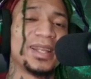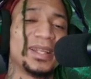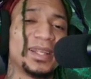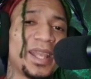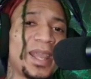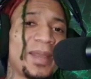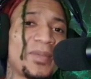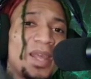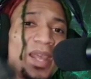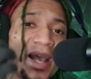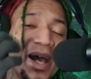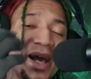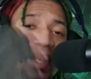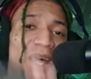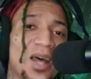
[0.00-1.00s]
of the game,
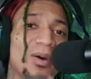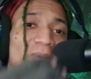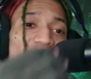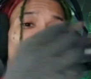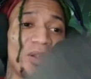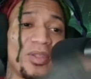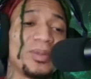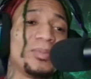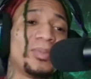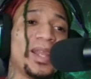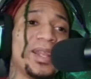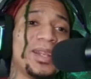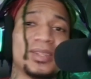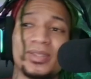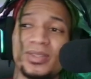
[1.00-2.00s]
allow other
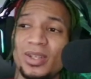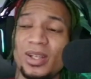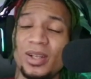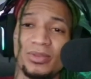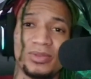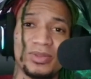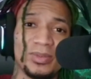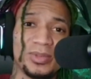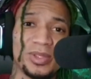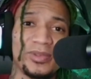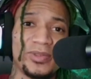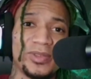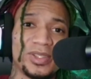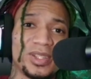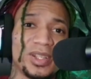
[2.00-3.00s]
players from
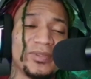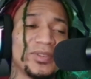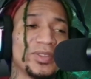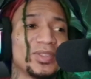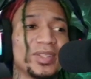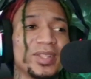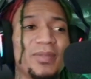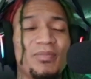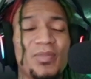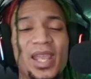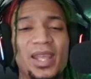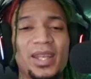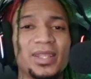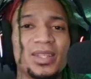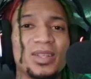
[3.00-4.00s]
different servers
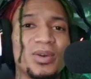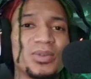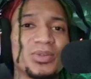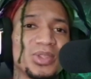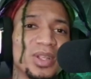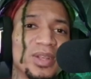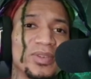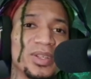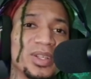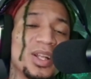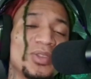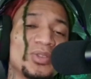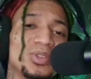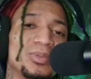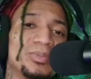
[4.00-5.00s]
and in your own server
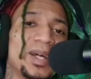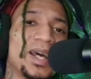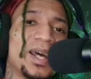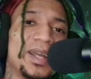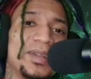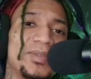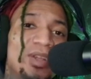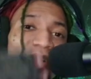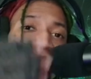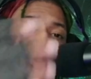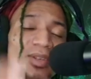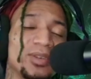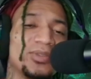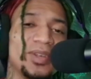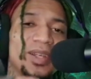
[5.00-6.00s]
to buy
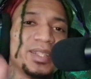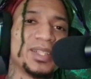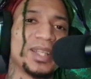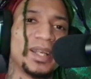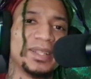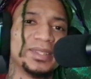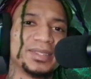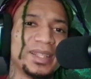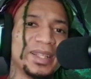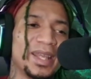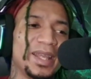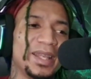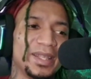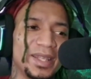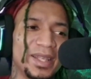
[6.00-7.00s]
your franchise,
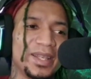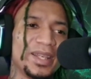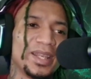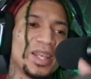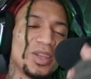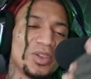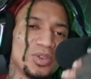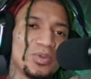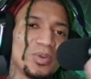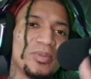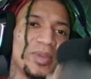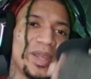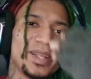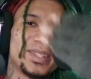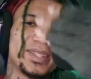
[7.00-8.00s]
and then you will
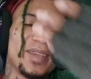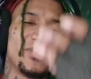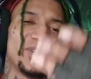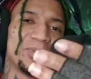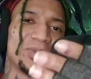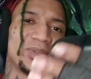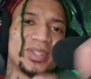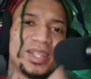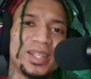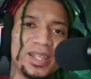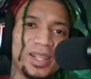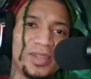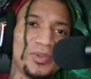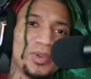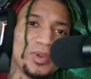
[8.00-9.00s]
make 70%
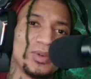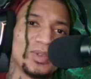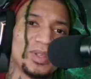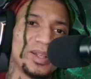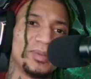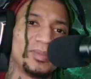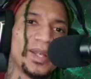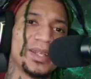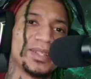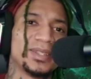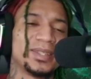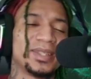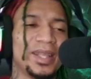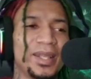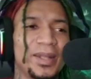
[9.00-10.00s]
if you own the
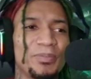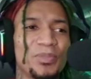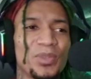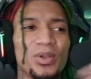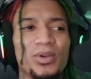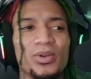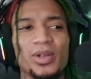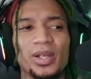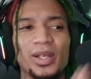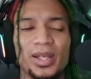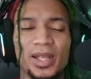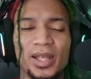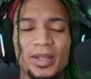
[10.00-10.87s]
Abraxas key, or